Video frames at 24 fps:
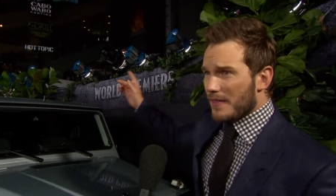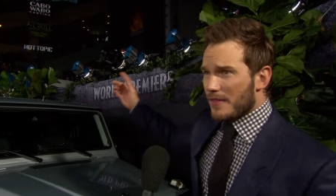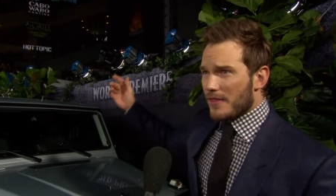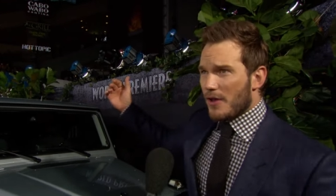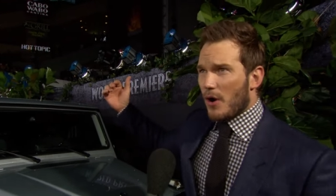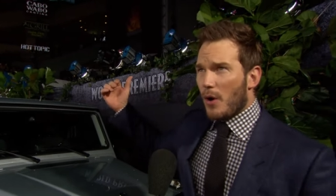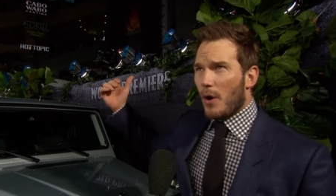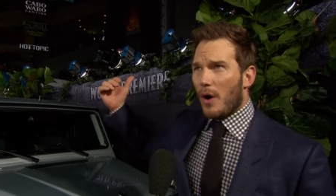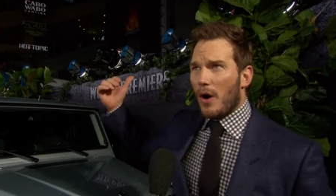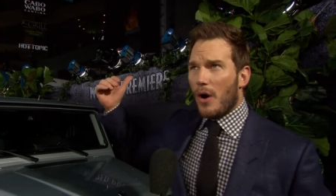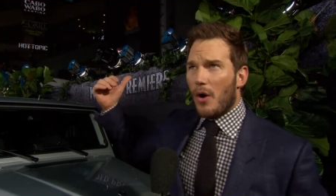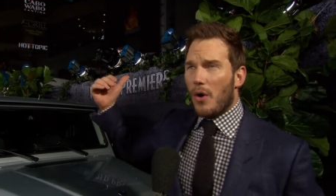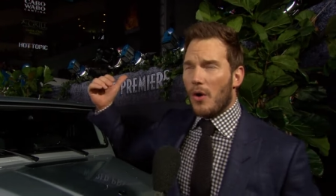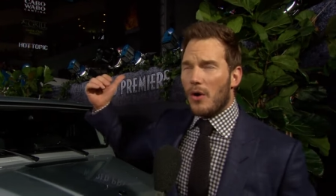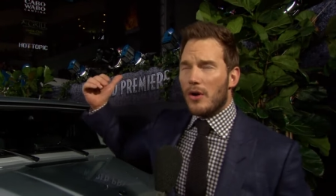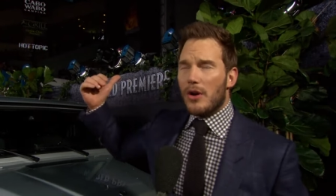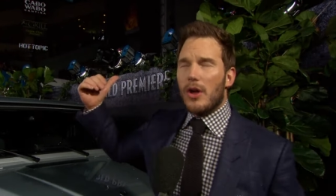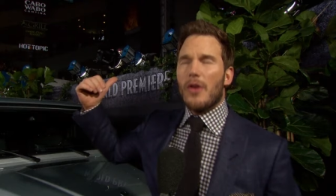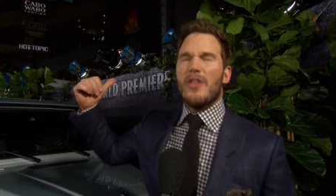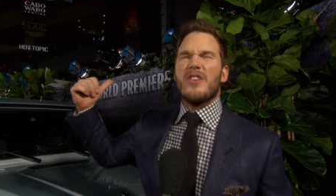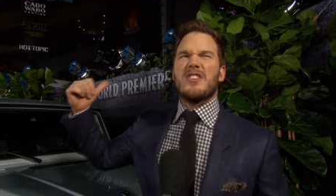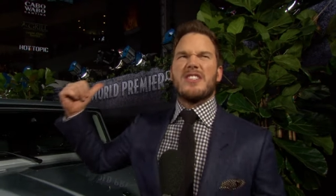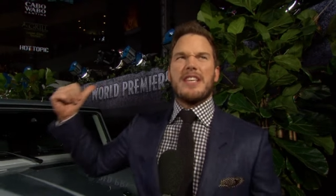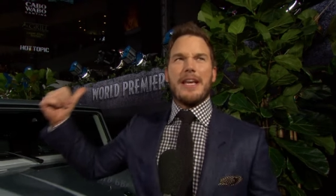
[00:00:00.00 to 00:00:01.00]
No, oh
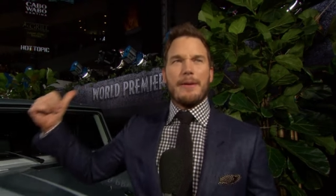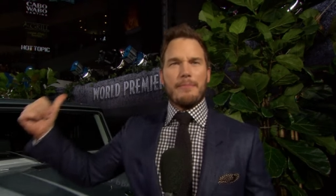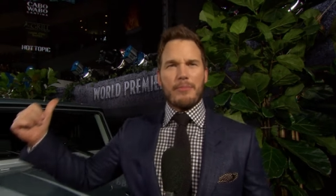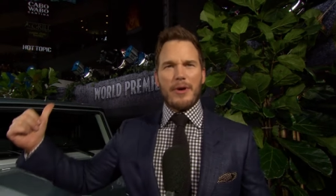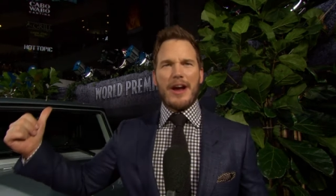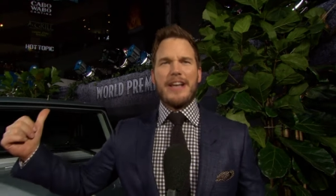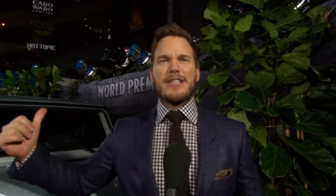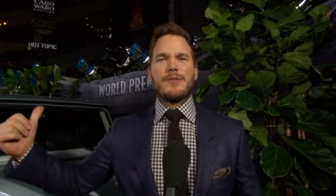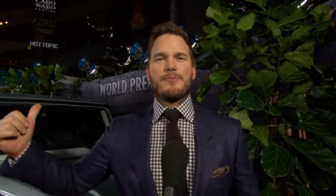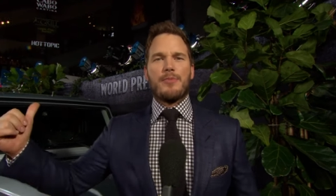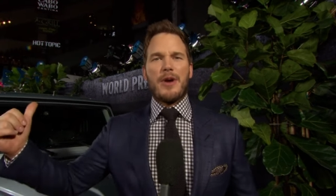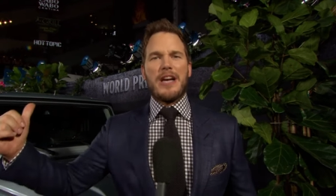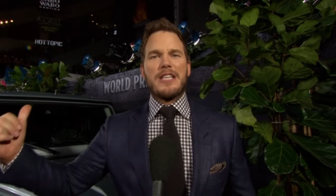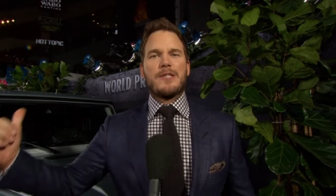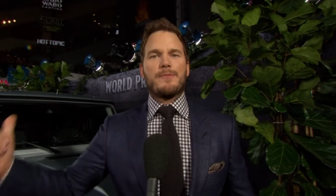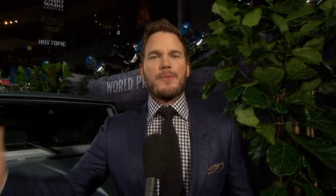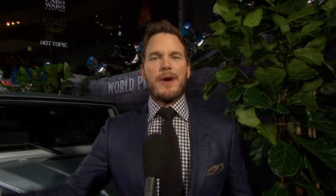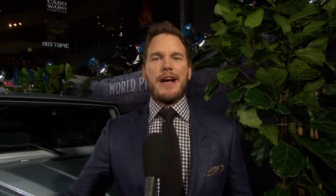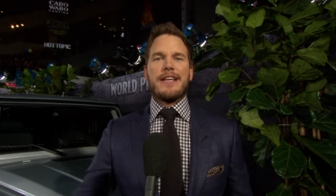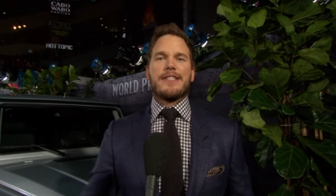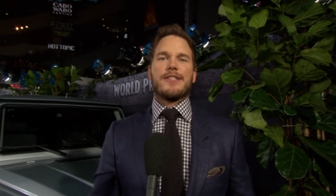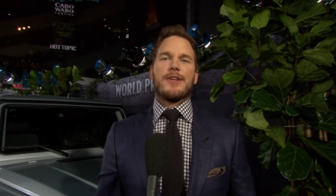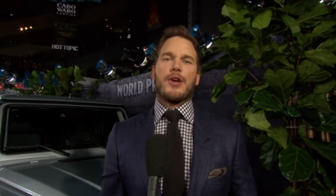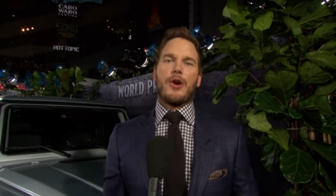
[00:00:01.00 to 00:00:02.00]
no, they're saying Bryce, Bryce,
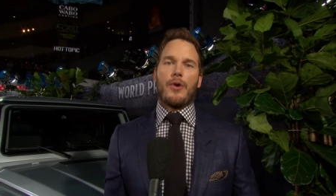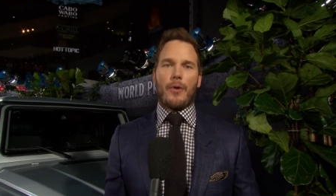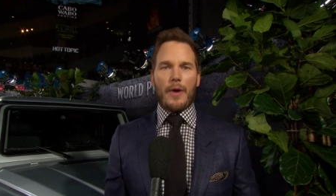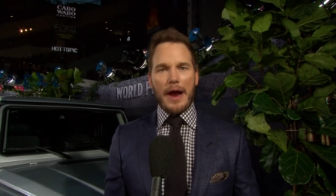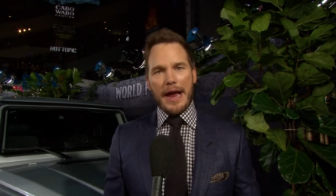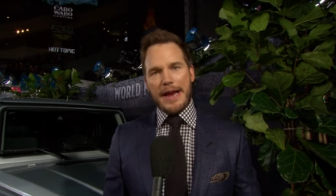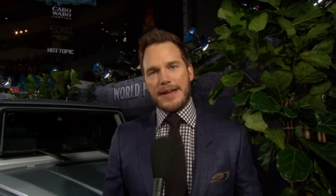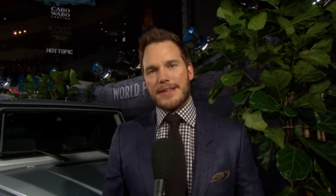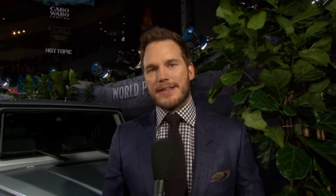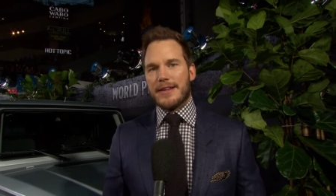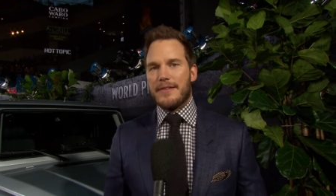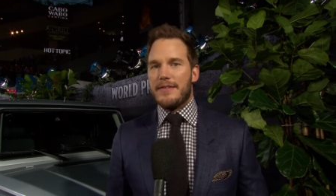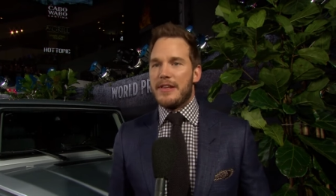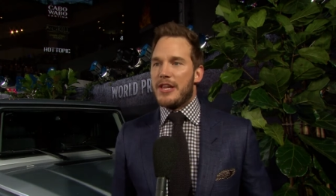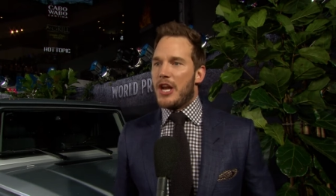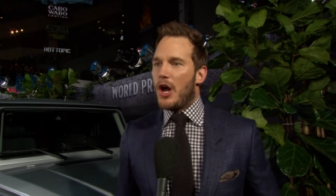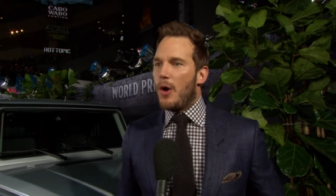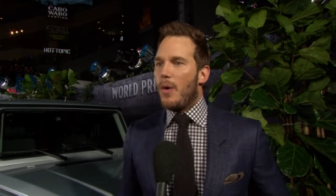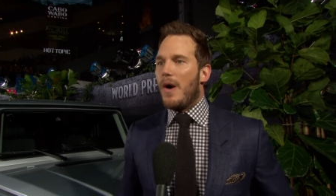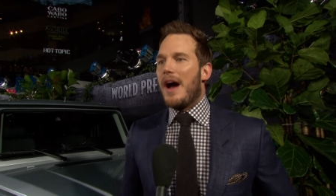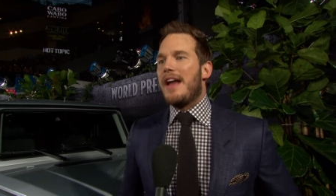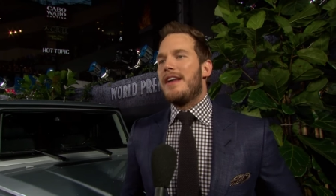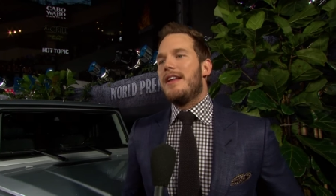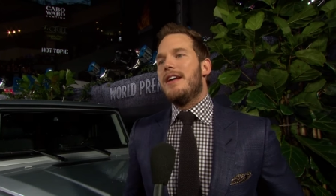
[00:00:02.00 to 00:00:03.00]
Bryce. Great. You know
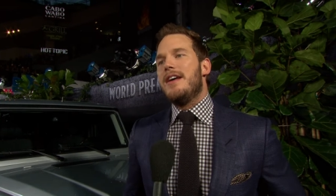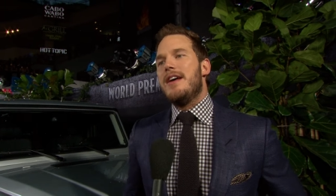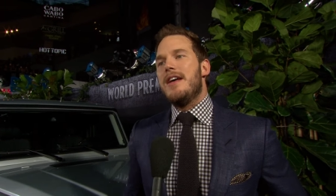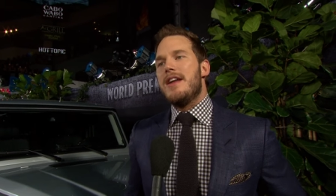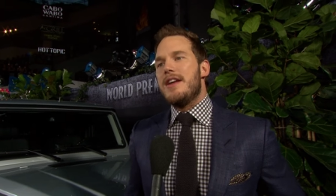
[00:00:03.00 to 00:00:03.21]
what?